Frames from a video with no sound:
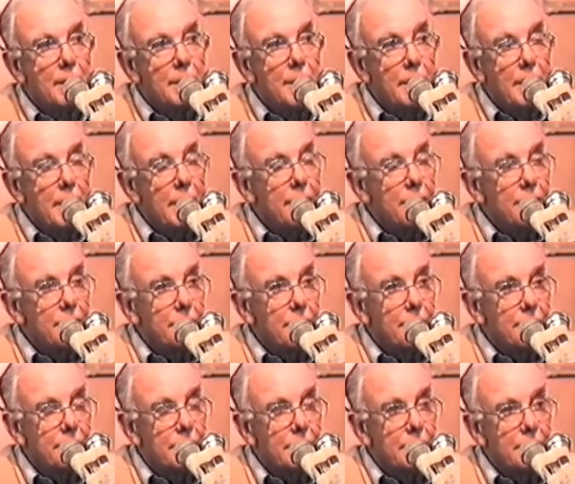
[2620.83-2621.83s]
he is
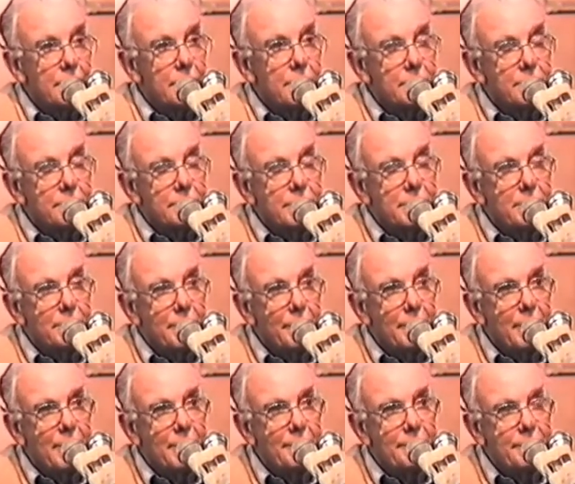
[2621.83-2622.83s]
obviously reasonably
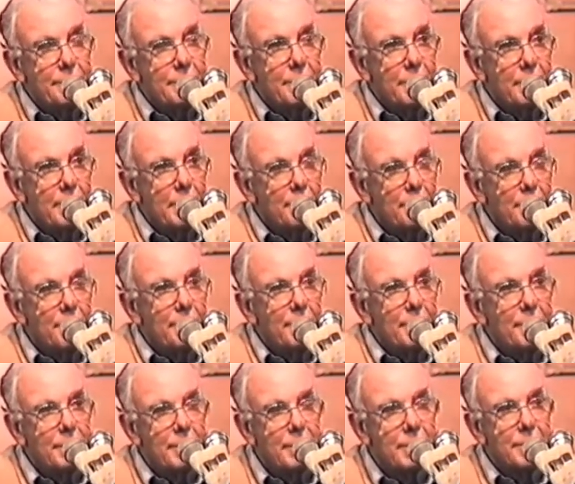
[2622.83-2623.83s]
well off. He's got a number of
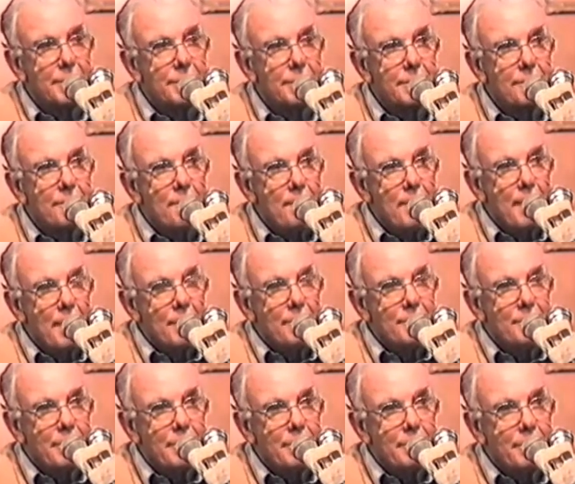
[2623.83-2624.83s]
motor cars.
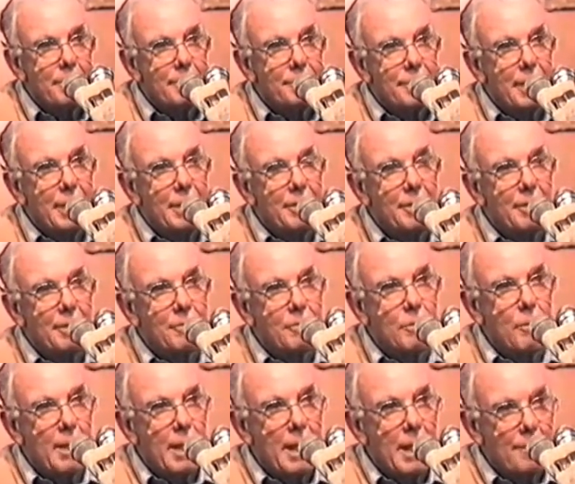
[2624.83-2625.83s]
So we were taken off
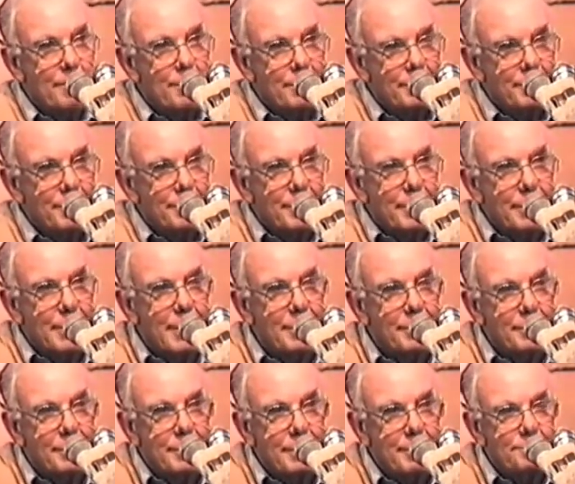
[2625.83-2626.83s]
way up into the
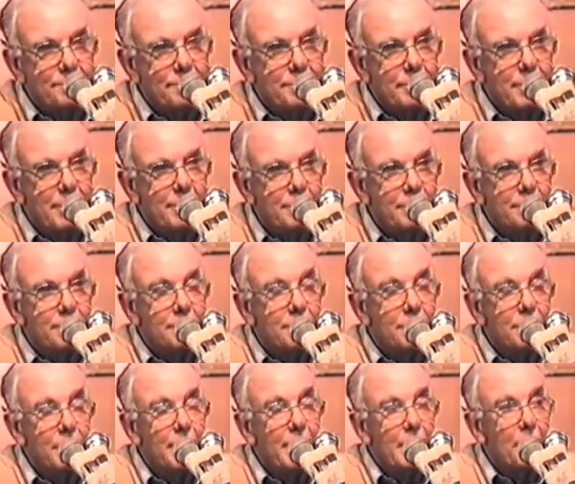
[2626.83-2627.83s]
country. One
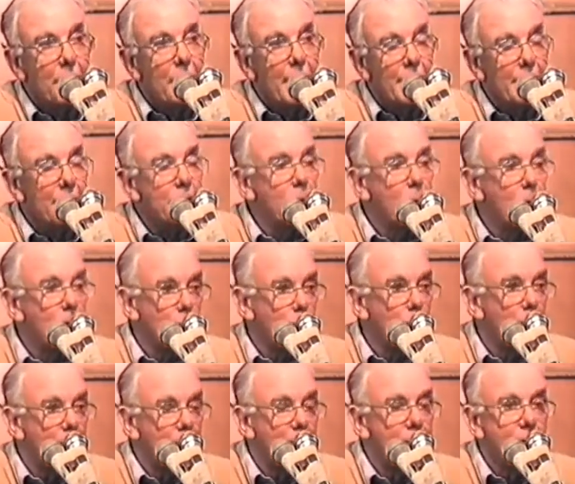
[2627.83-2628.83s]
very wet, it's always
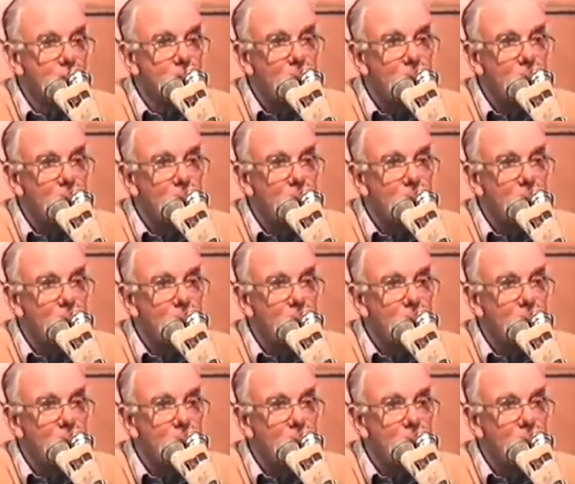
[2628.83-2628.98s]
wet in